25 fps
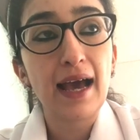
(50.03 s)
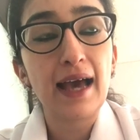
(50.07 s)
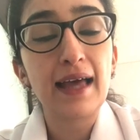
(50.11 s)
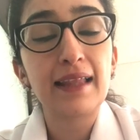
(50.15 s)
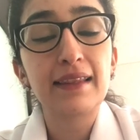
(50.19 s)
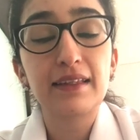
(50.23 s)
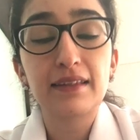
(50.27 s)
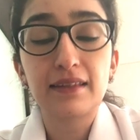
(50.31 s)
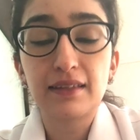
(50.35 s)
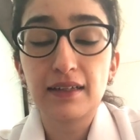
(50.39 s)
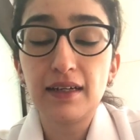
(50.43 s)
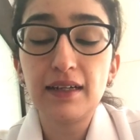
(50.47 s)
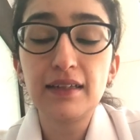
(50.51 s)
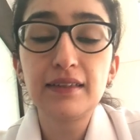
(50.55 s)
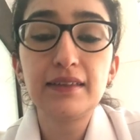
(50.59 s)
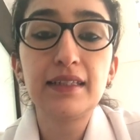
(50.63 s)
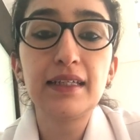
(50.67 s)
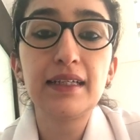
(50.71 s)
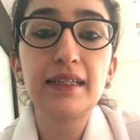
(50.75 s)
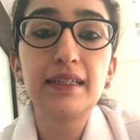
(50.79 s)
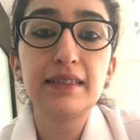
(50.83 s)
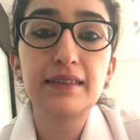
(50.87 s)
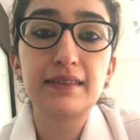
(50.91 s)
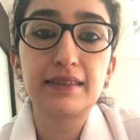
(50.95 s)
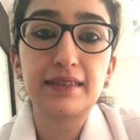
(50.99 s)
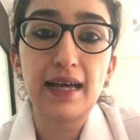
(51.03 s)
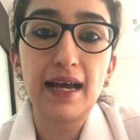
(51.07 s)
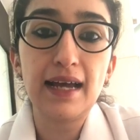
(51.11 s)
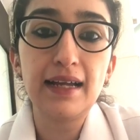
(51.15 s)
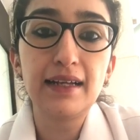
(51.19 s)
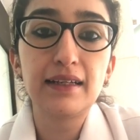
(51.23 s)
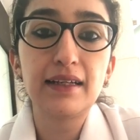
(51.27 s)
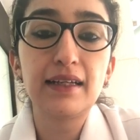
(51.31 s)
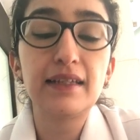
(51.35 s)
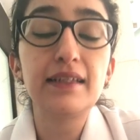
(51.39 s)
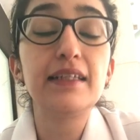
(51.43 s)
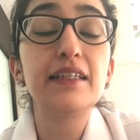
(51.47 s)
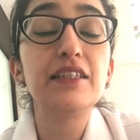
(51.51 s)
And the third thing is
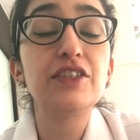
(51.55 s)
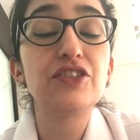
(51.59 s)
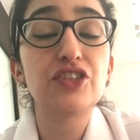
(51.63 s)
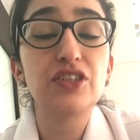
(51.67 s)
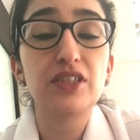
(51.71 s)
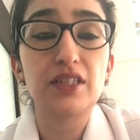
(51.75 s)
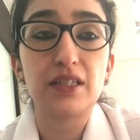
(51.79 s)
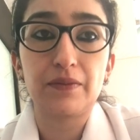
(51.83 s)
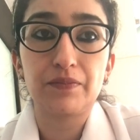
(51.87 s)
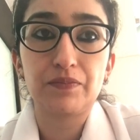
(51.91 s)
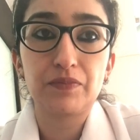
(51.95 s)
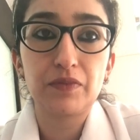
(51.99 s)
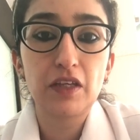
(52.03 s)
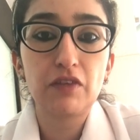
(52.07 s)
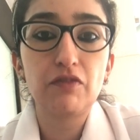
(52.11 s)
that an injury.